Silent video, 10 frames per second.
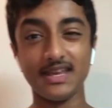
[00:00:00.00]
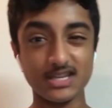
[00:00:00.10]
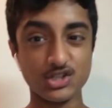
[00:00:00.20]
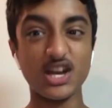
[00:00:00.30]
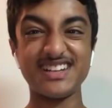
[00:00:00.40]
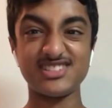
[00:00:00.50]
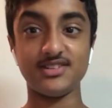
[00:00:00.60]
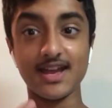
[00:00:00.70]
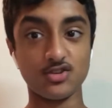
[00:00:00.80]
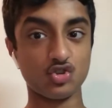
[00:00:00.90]
Kishi
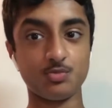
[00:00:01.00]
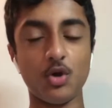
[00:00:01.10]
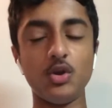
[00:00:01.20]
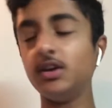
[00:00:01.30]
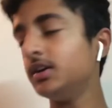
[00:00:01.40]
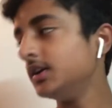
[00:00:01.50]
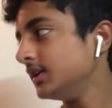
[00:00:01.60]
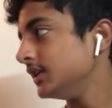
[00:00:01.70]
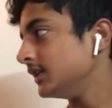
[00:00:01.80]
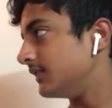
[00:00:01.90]
Anderson and Josh Bowler
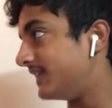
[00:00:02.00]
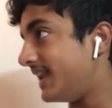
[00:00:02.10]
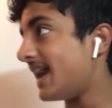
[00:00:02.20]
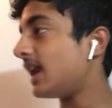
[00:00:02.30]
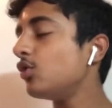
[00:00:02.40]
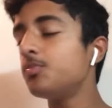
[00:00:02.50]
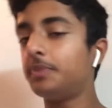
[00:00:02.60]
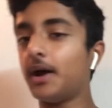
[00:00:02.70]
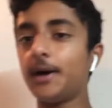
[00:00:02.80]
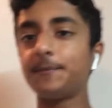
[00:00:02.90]
for now,
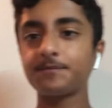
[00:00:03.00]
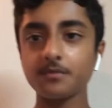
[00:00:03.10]
but